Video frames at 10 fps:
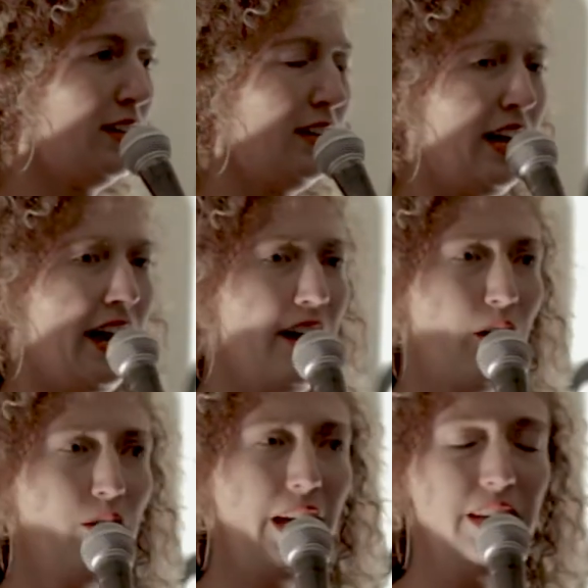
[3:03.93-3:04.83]
And
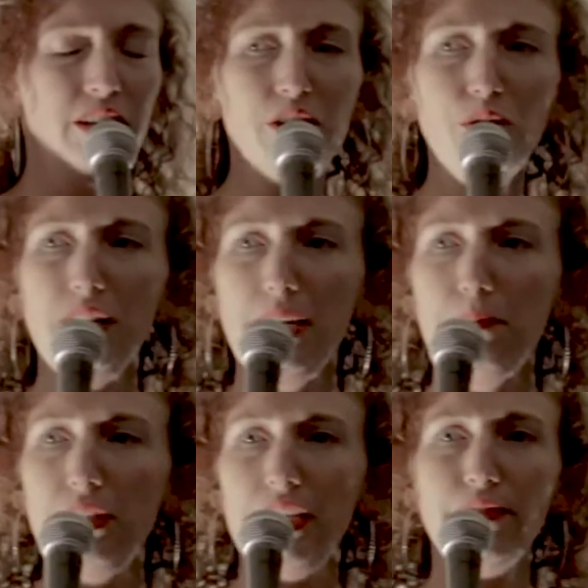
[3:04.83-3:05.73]
I'll let you keep
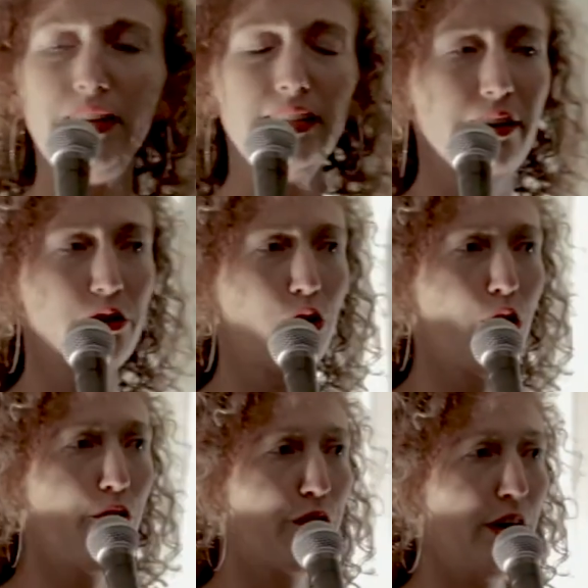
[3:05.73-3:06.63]
believing that your
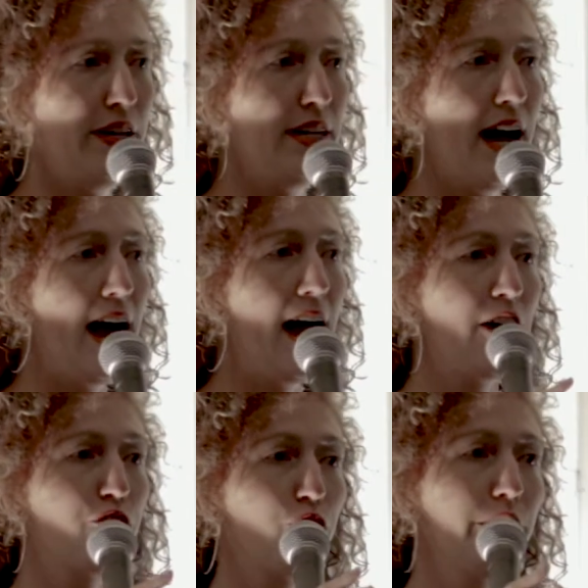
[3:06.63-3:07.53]
girlfriend
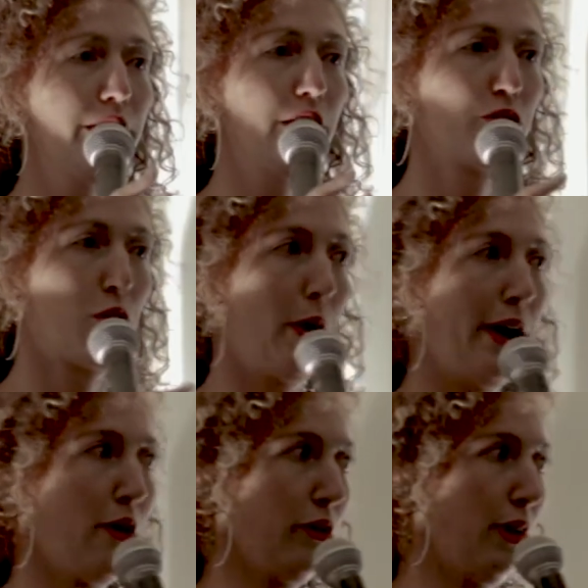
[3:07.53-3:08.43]
naturally doesn't grow
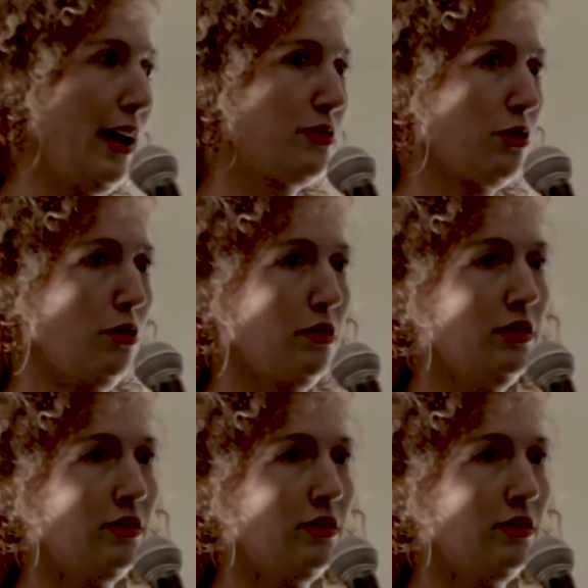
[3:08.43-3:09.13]
hair on her asshole.